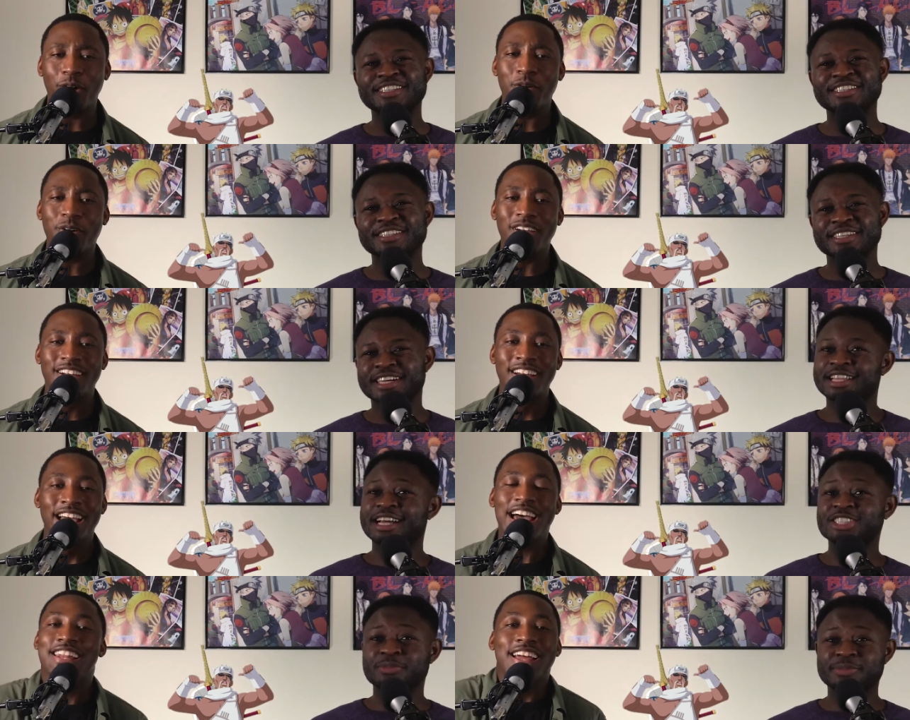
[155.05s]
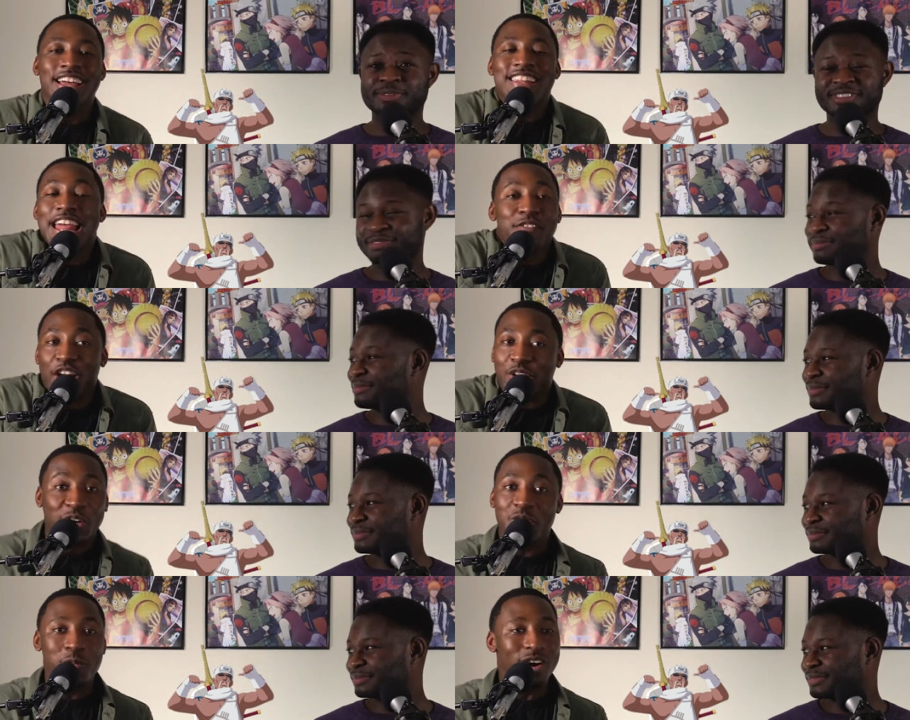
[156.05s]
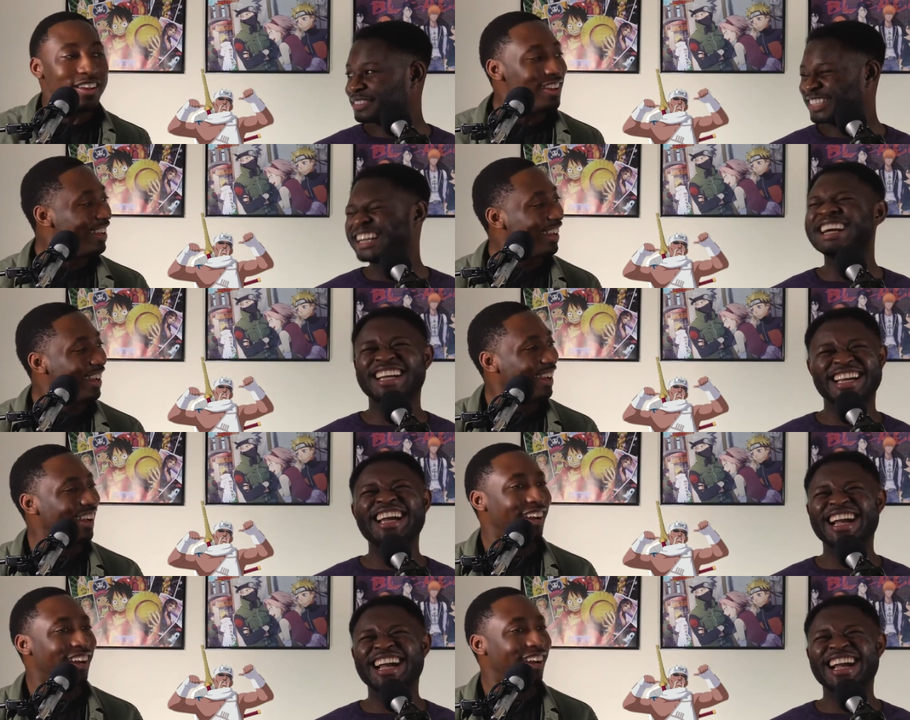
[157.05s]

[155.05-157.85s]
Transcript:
Speaker 1: bro. That's and a, not even a good one.